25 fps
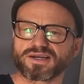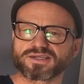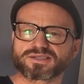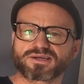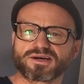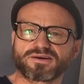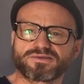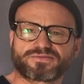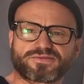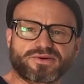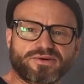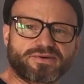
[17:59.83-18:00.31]
Let's
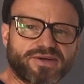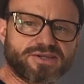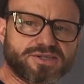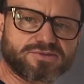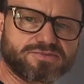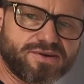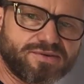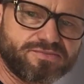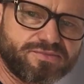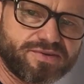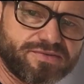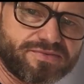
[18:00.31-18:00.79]
go through
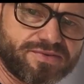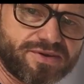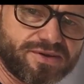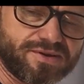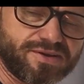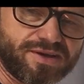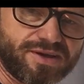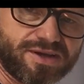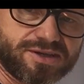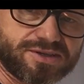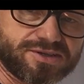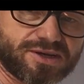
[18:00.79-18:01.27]
each one with you.